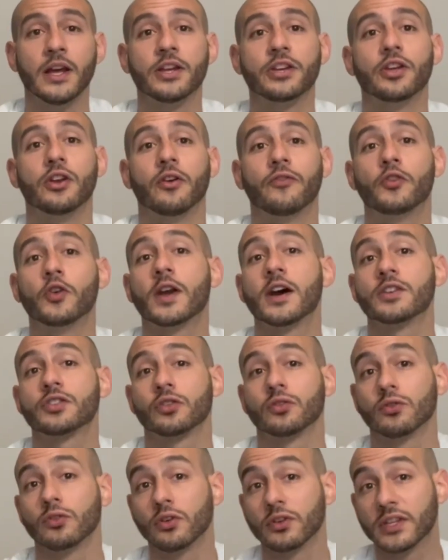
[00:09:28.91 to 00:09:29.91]
If you guys
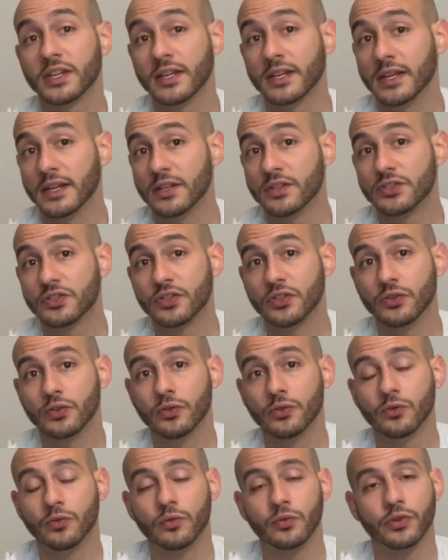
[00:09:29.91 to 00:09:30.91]
are looking
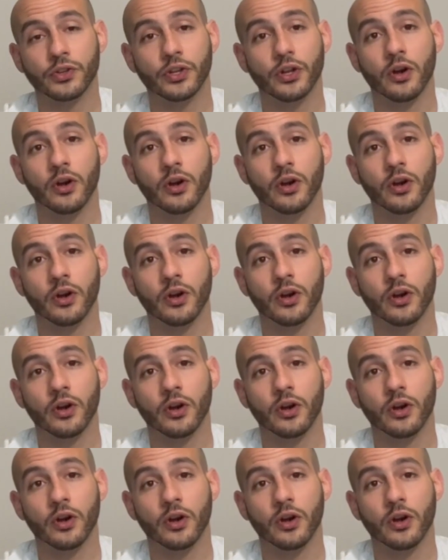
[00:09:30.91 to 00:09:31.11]
into,